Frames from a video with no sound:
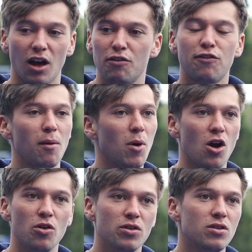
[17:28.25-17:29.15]
find
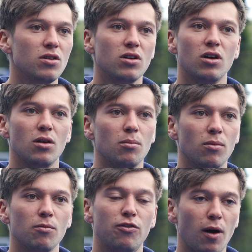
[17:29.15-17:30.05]

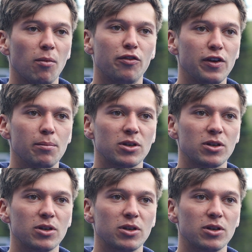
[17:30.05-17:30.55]
my feet